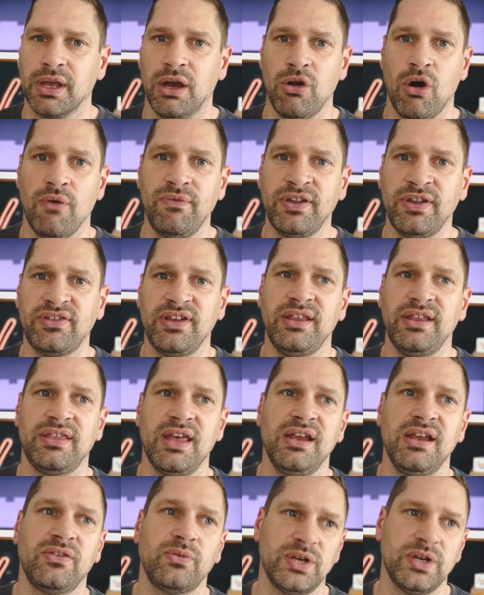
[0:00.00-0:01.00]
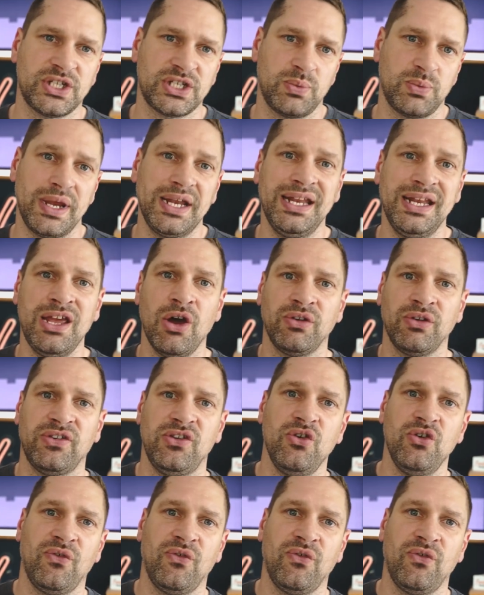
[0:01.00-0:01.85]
And obviously things which swing the odds in